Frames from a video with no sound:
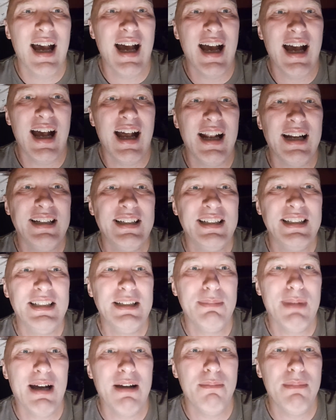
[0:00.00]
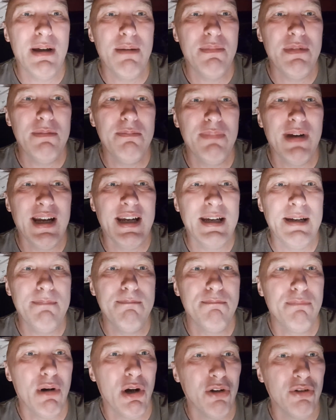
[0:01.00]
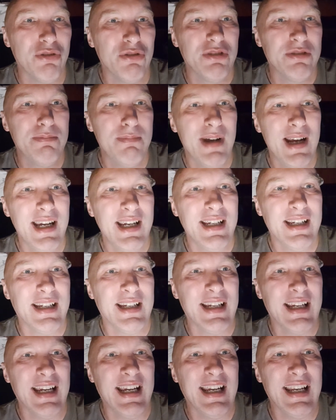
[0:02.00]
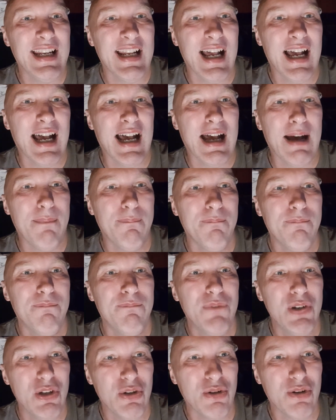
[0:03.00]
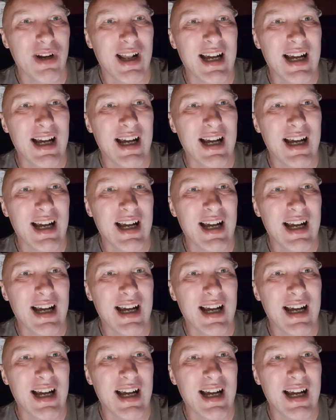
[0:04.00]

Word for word: And you might remember him being Bond's mate in um, For Your